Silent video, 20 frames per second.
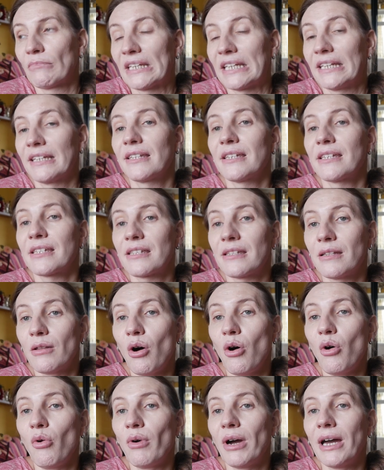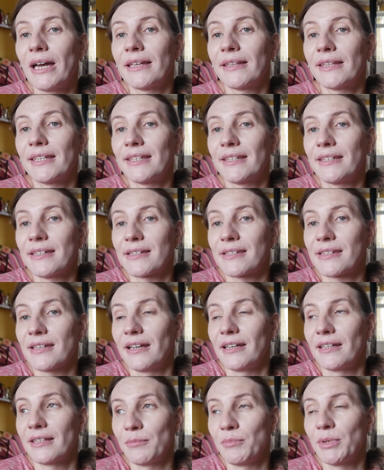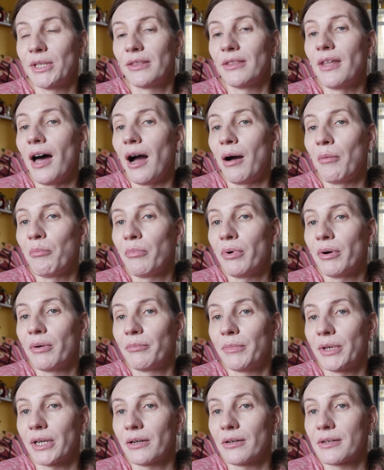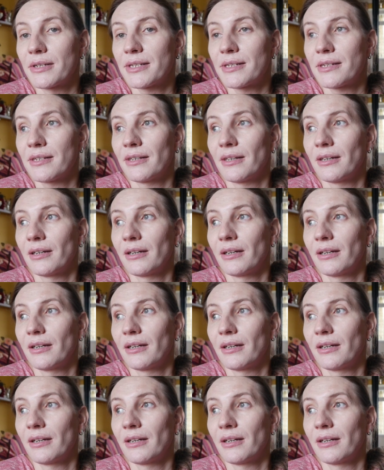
It is slow and it is a little bit dumb, because